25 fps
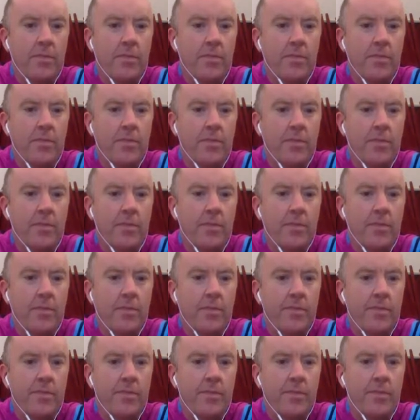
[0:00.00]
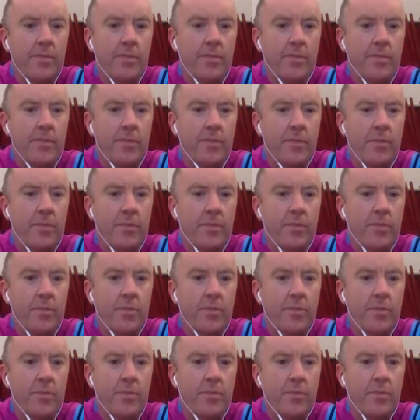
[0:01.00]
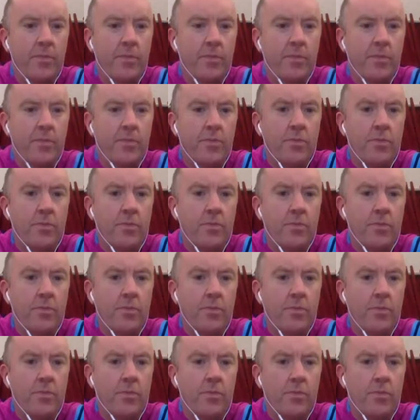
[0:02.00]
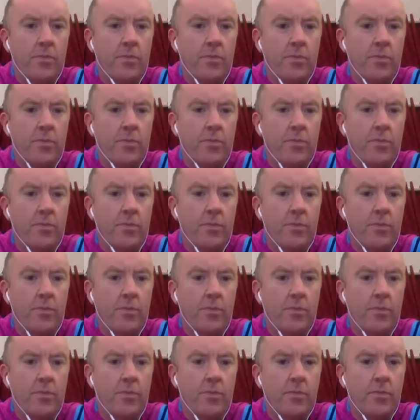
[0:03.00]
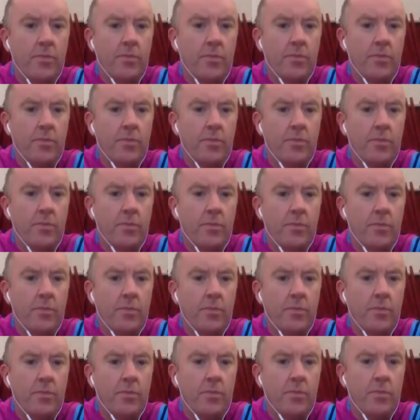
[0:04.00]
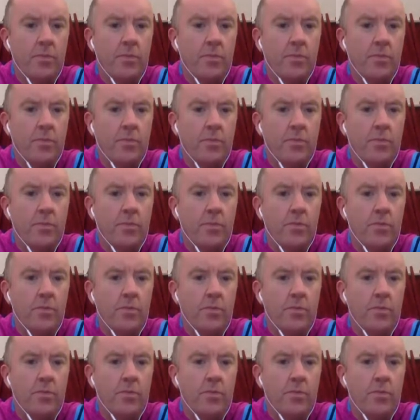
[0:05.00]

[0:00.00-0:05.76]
This person isn't speaking.